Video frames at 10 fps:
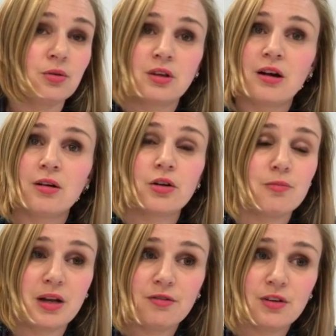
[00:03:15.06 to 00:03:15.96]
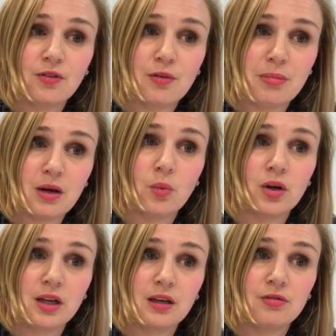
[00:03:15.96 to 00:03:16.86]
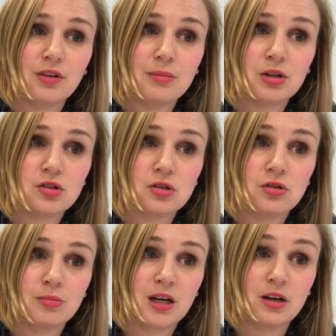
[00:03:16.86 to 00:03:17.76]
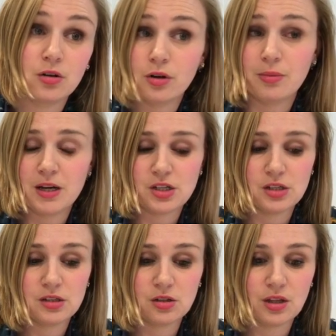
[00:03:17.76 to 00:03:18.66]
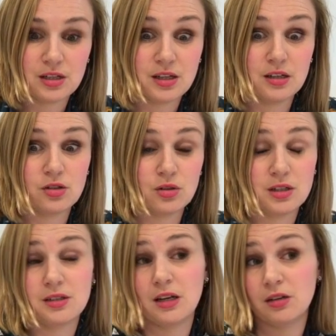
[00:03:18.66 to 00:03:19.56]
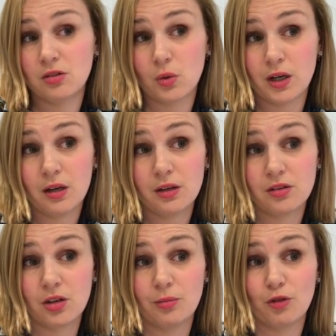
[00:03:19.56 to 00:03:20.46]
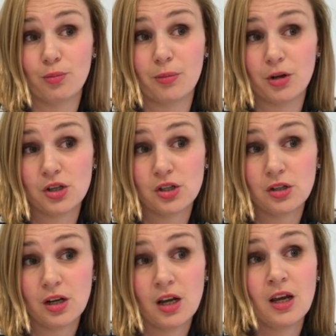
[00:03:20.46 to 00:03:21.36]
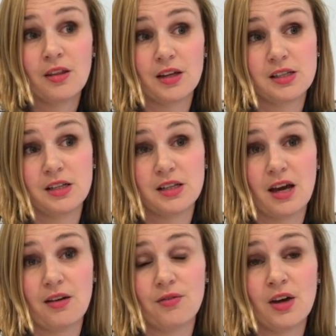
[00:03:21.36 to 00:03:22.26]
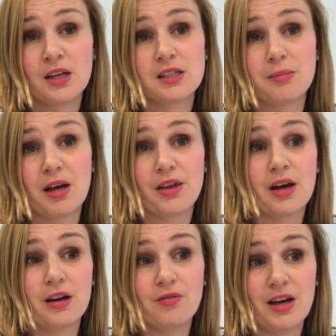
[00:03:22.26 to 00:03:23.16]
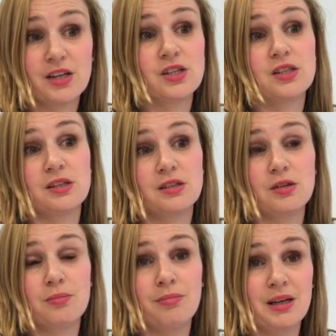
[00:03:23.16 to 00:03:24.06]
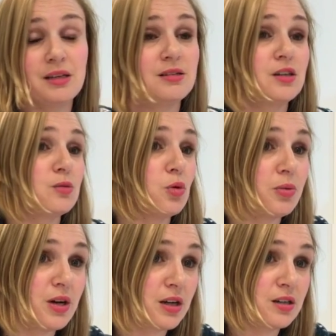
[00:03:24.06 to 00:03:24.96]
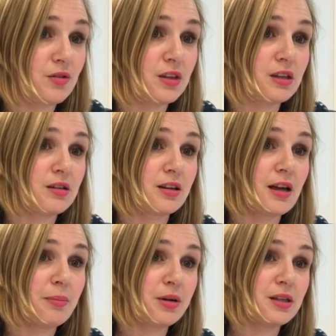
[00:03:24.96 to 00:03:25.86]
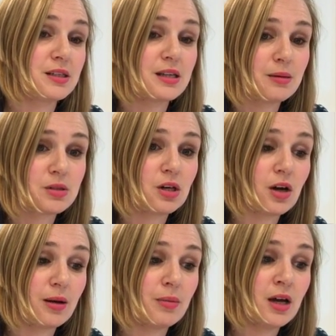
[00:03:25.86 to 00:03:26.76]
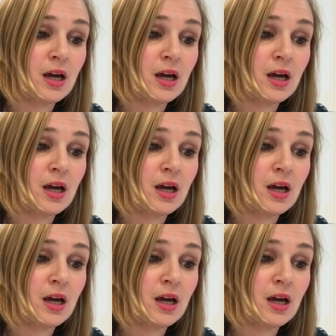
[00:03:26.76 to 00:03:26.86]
there are a lot of benefits for men working in female dominated occupations. So they tend to ascend quicker in terms of promotion. They tend to have some other advantages as being seen as more productive and things like that. But at the same time,